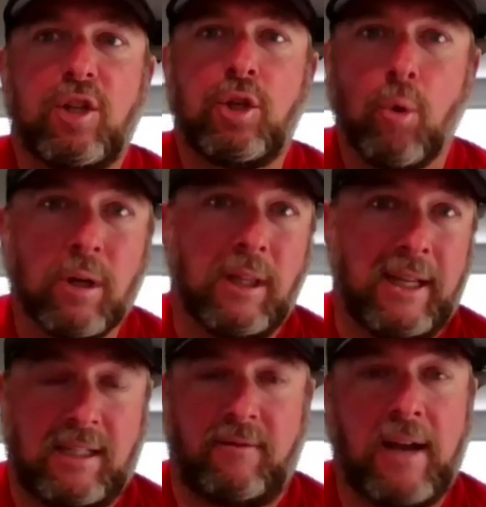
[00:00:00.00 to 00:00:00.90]
your
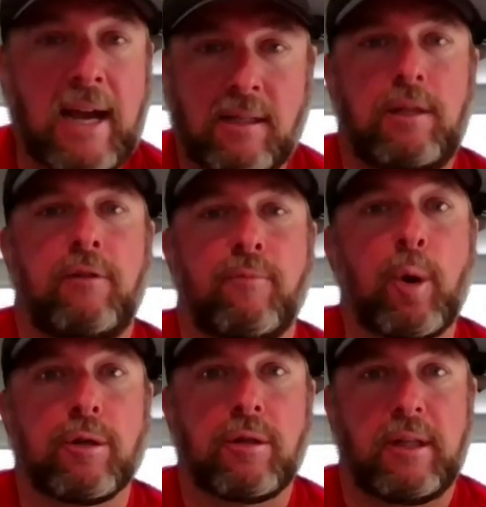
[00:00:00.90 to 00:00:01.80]
list of guys that you've
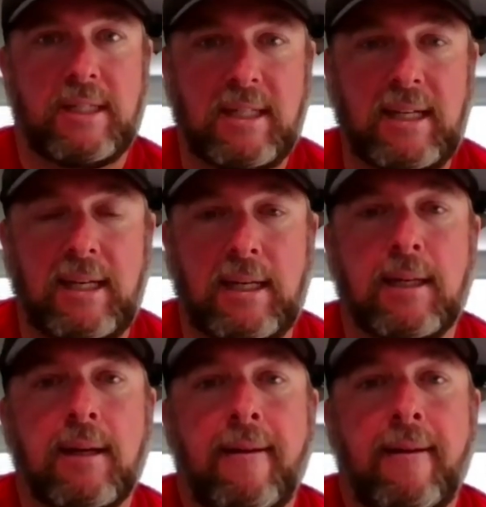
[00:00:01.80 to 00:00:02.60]
personally seen.